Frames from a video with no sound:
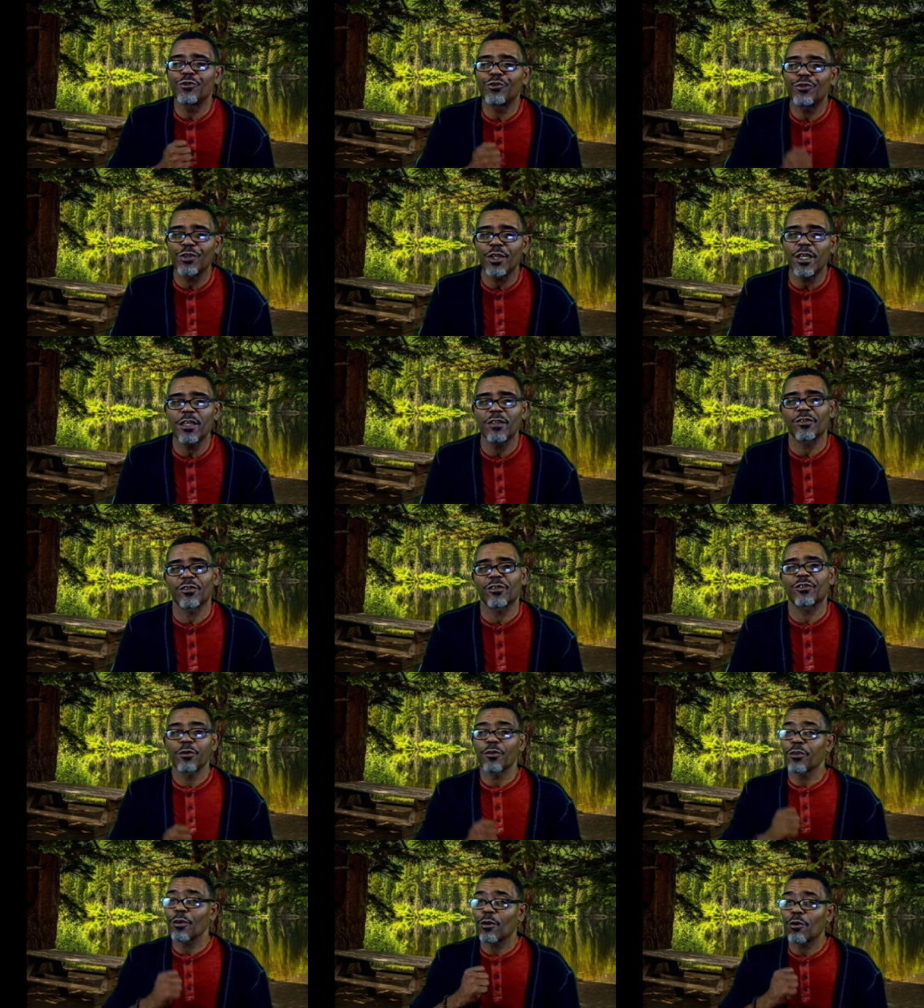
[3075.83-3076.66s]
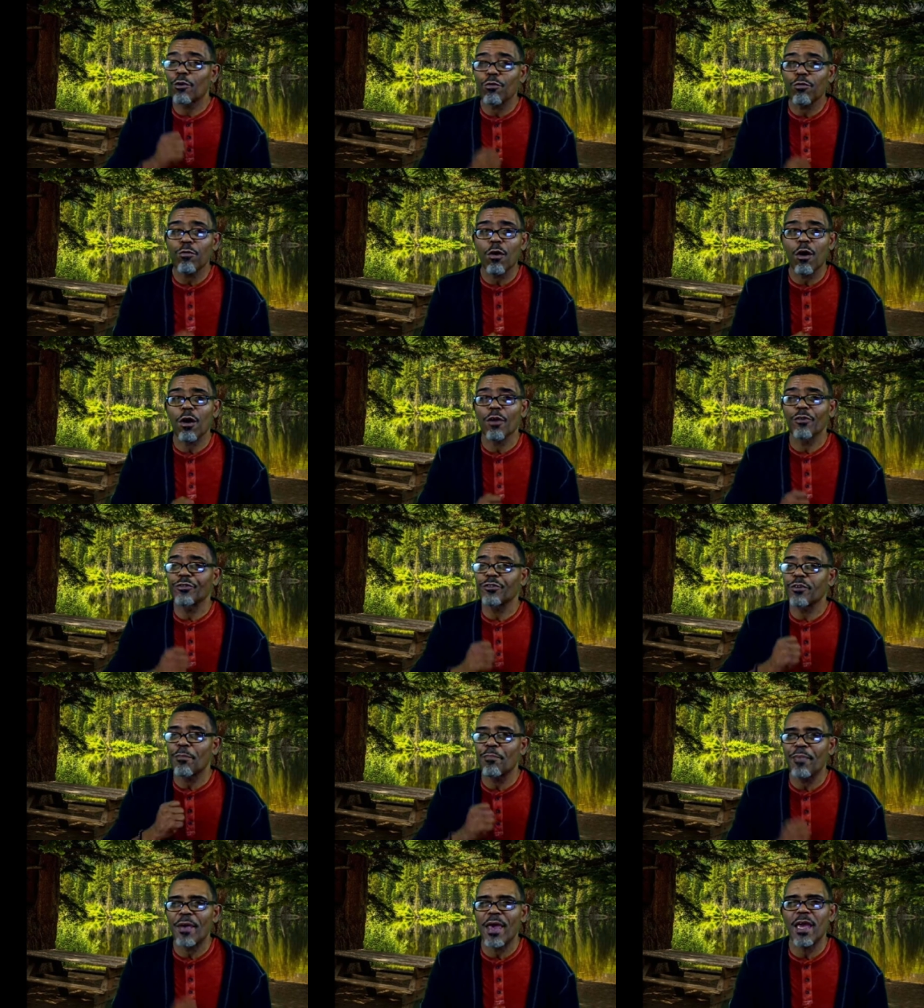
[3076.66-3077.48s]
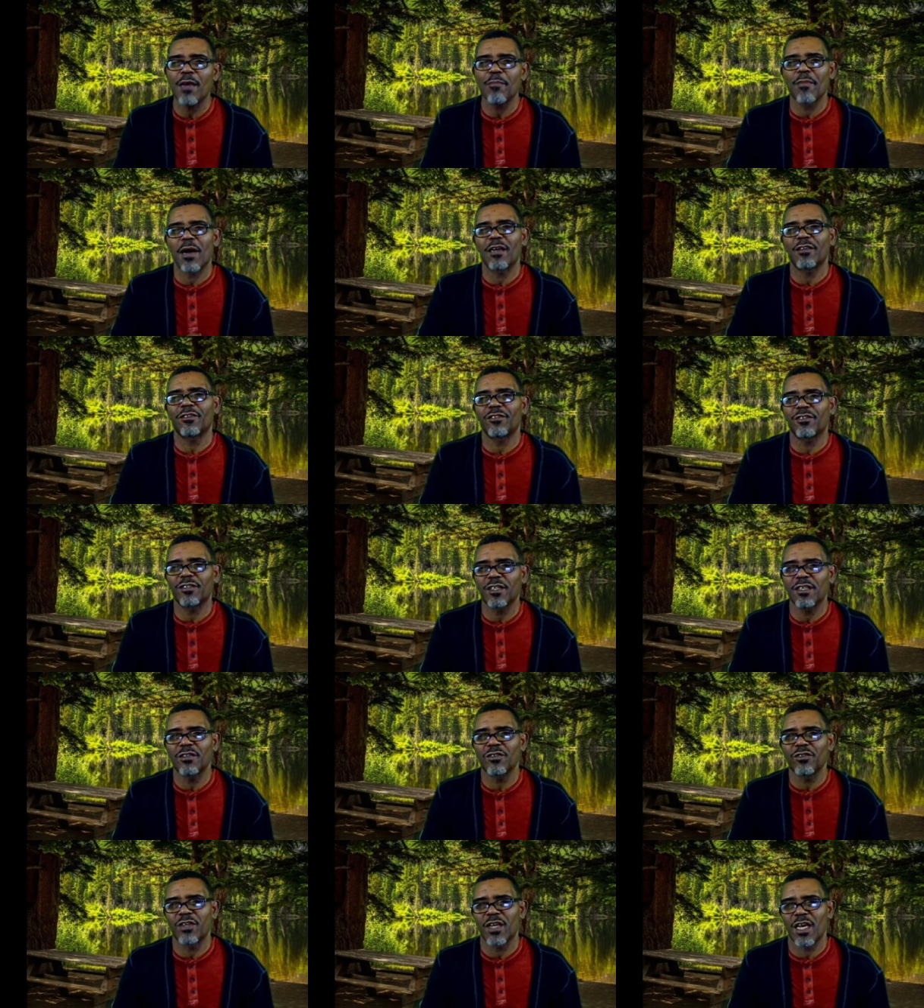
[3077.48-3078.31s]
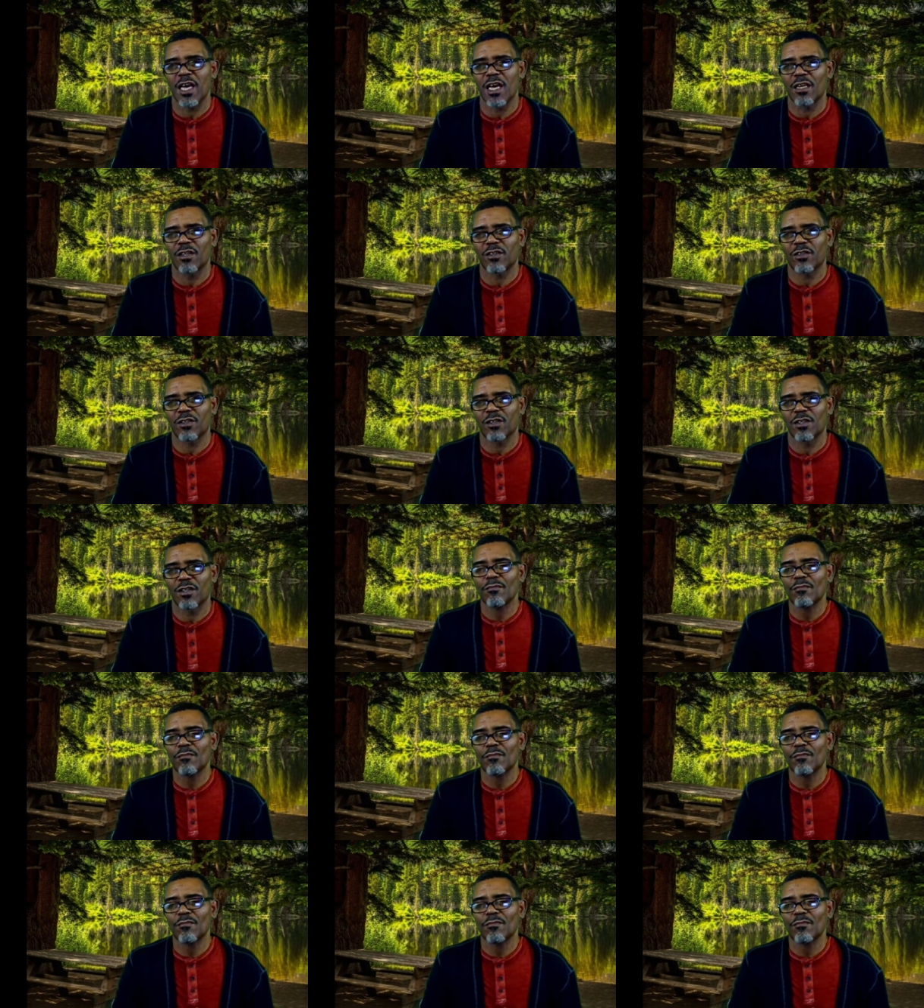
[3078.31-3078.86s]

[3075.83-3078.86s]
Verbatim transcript: Jesus, to the cross to pay my sin debt.